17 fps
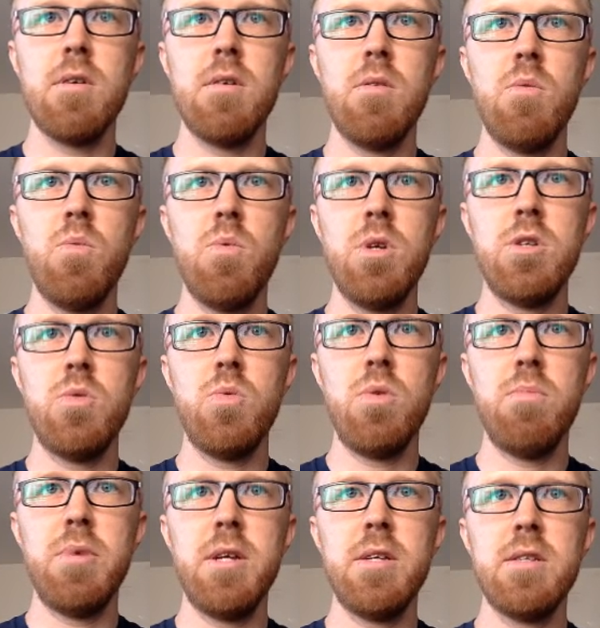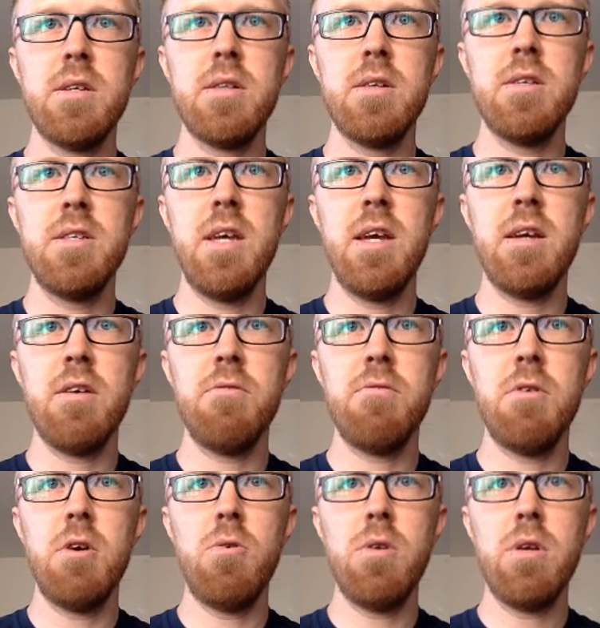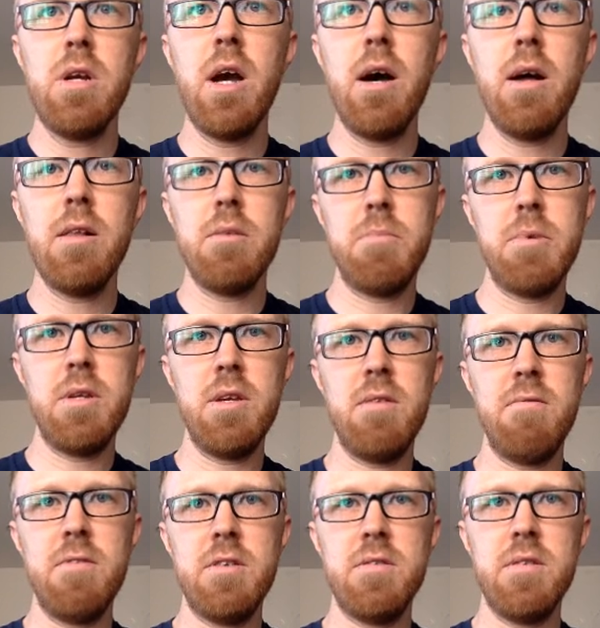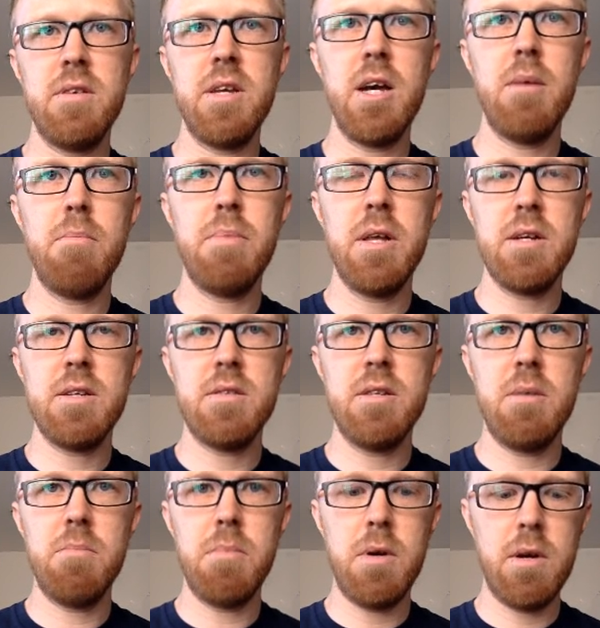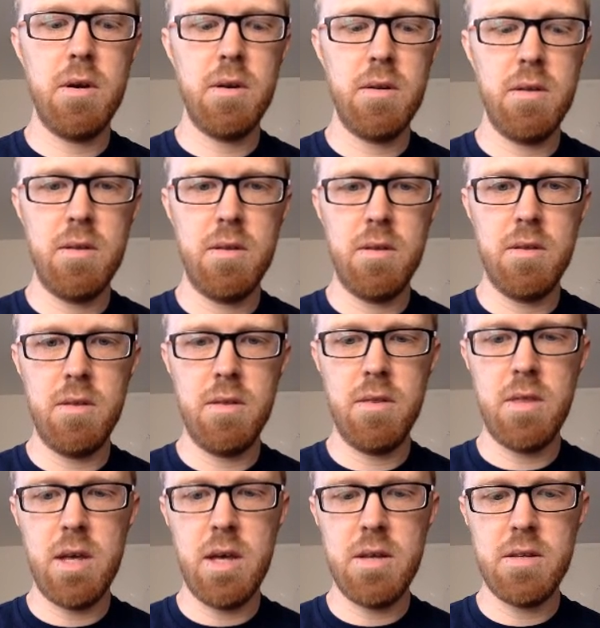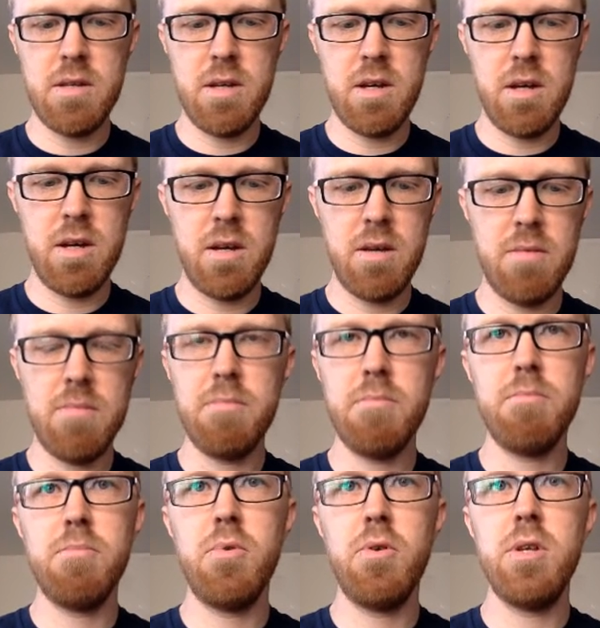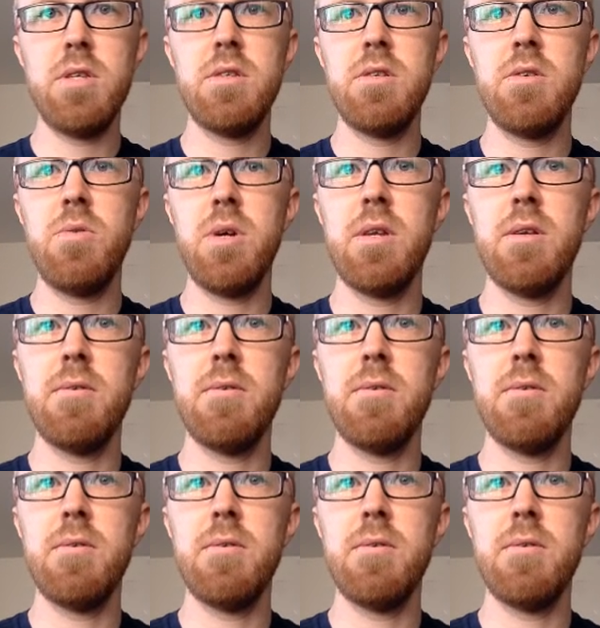which will basically take a row and column and give us the complex number that points to it.